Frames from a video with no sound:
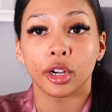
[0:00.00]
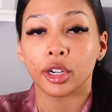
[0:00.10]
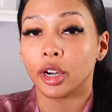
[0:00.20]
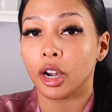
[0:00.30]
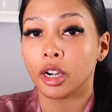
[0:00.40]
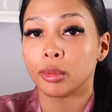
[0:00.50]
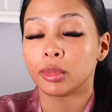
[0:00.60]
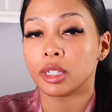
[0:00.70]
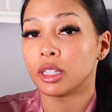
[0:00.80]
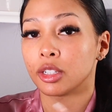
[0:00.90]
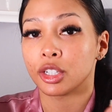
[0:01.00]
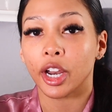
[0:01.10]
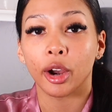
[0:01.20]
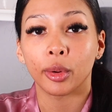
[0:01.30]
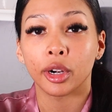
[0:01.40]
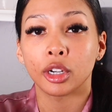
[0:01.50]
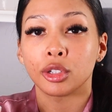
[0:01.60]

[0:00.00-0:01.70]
underarms in the shower,